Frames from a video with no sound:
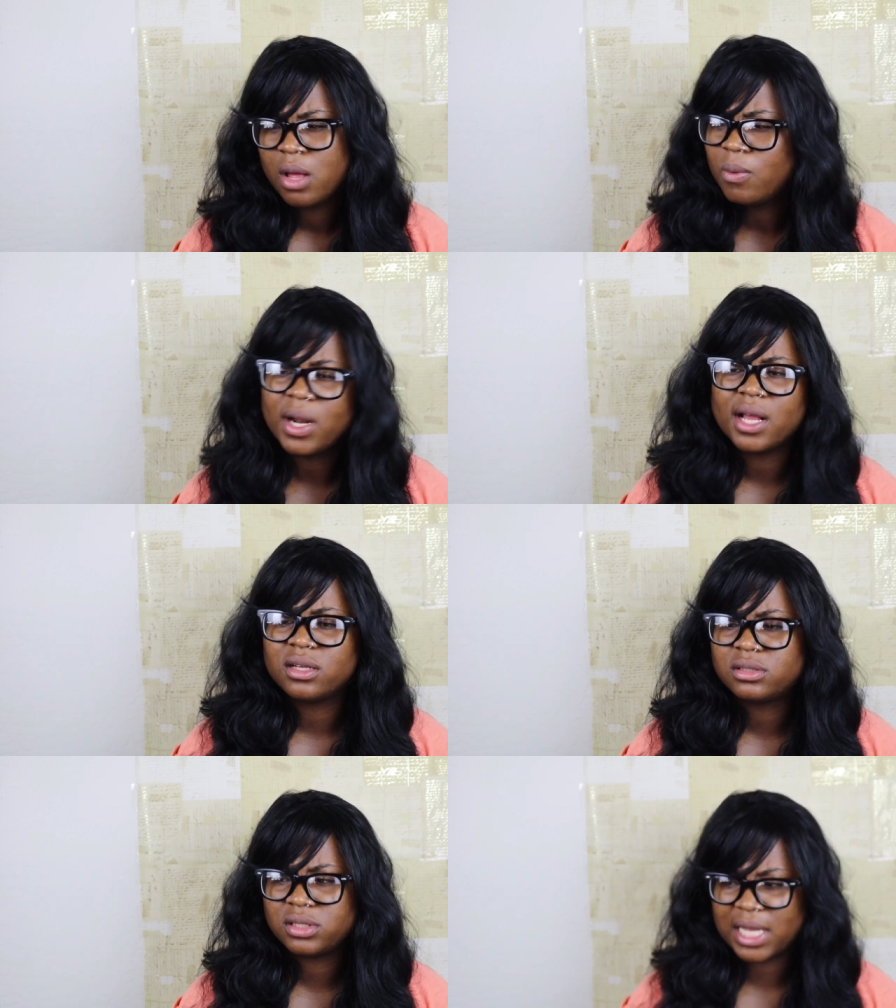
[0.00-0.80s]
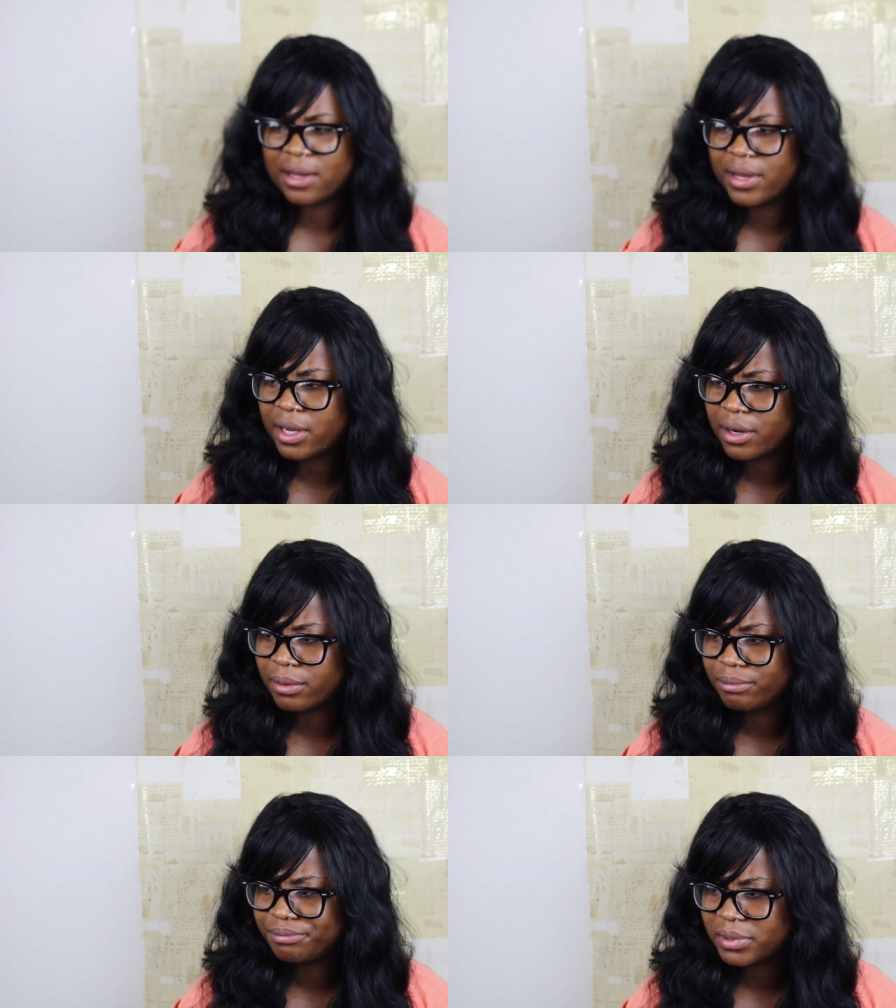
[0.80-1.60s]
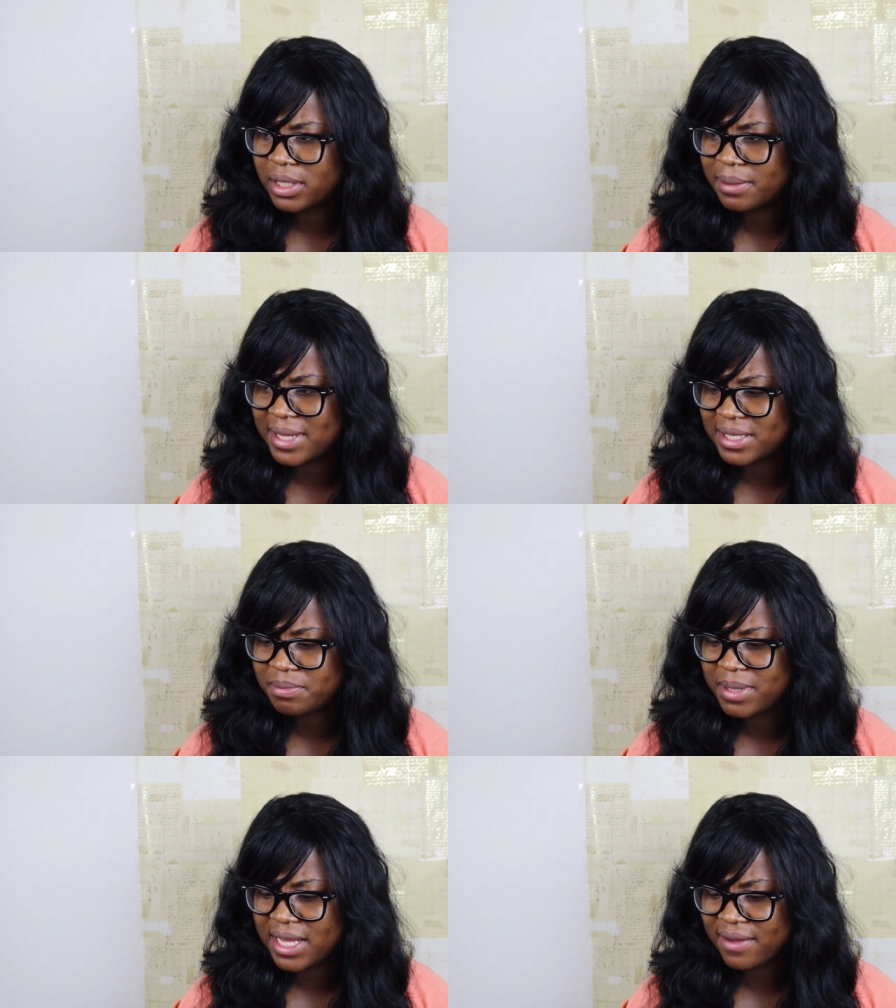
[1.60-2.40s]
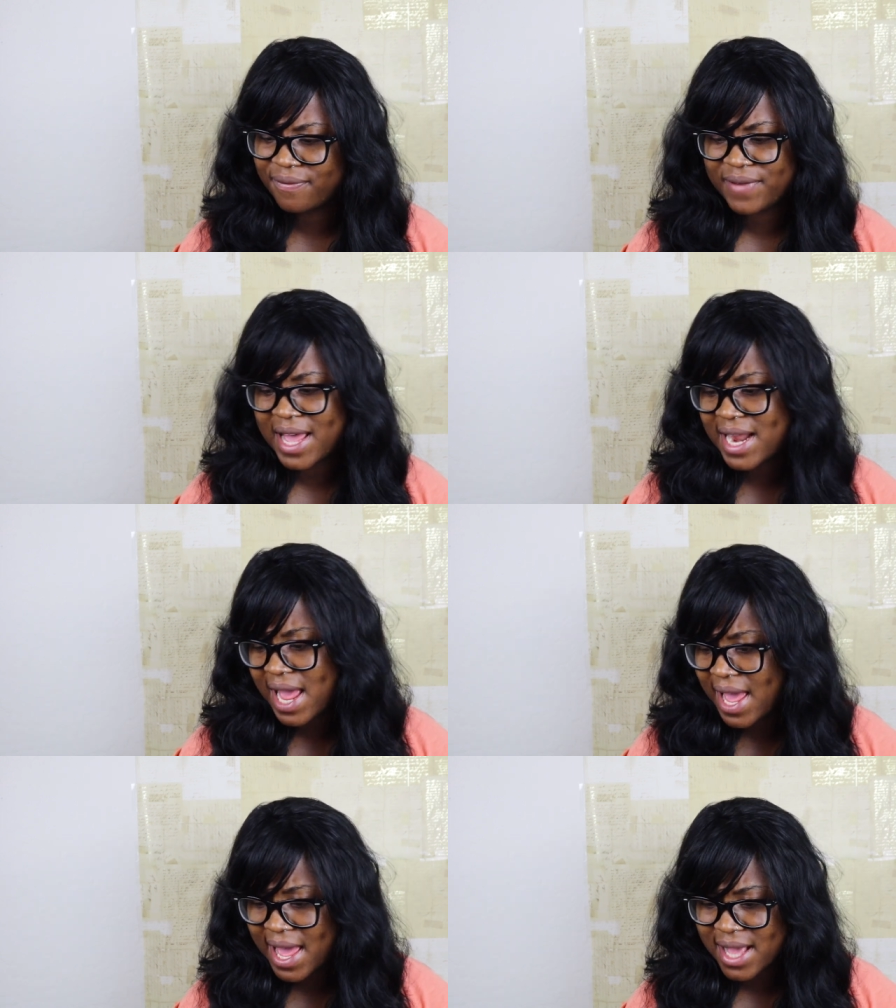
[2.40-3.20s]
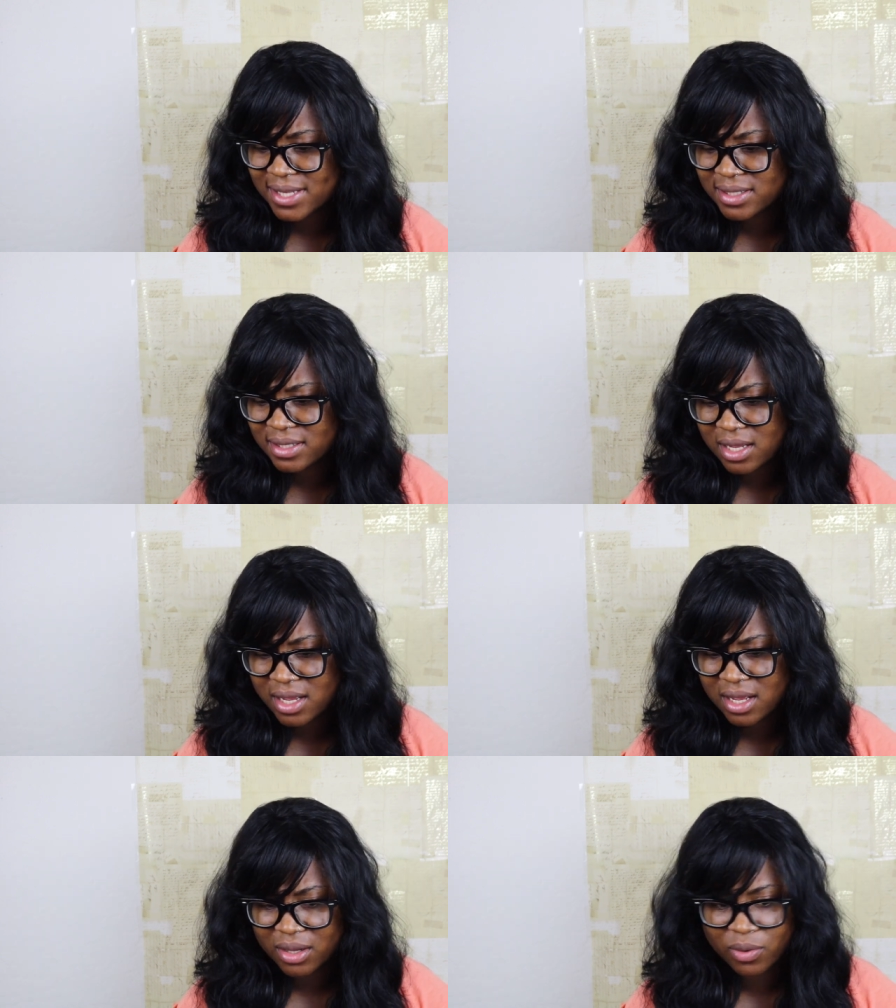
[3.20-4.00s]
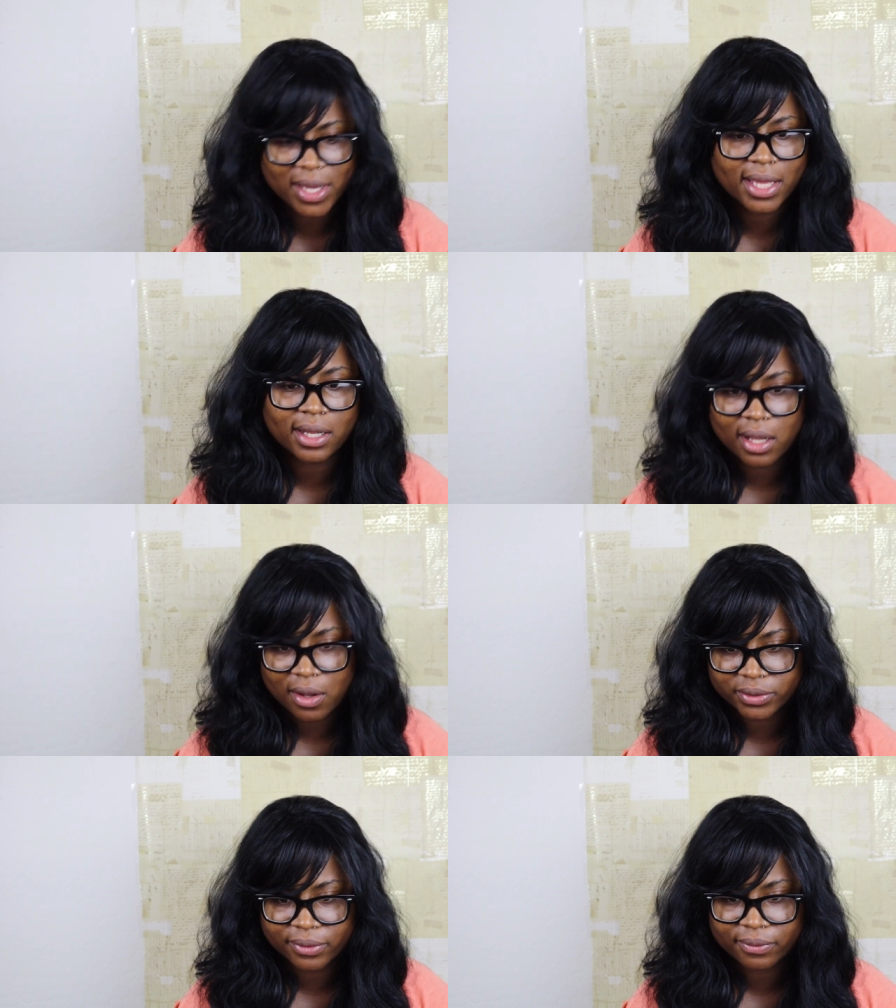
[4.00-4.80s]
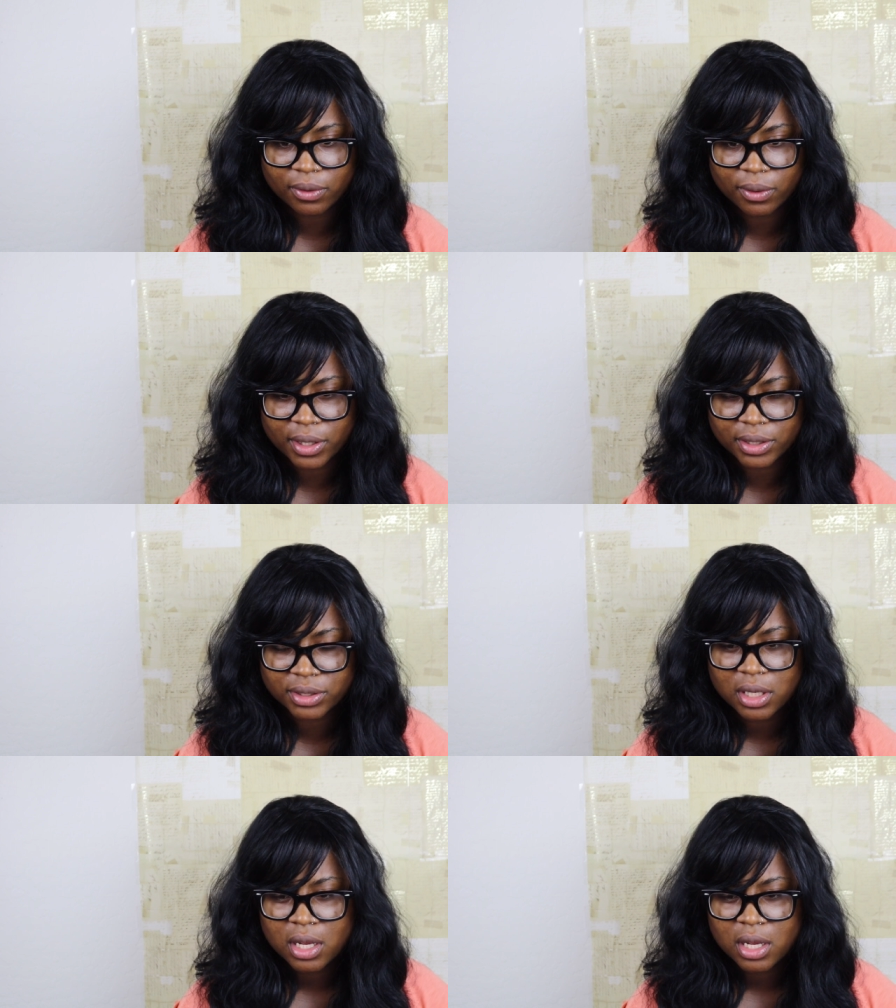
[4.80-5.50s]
What else is out here that's big? FedEx, Quicken Loans, of course.